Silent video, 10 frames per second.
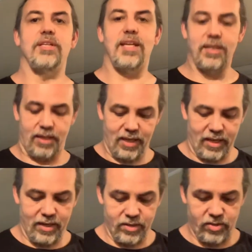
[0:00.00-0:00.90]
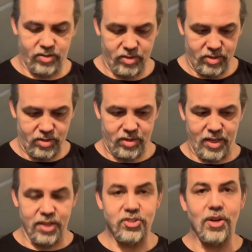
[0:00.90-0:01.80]
It is
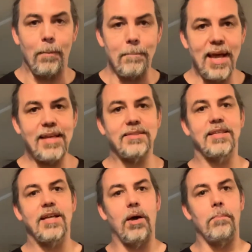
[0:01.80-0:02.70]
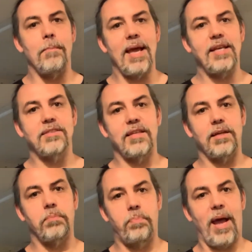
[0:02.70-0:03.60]
an
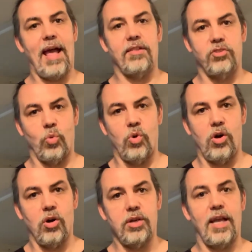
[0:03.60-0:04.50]
amazing path to walk,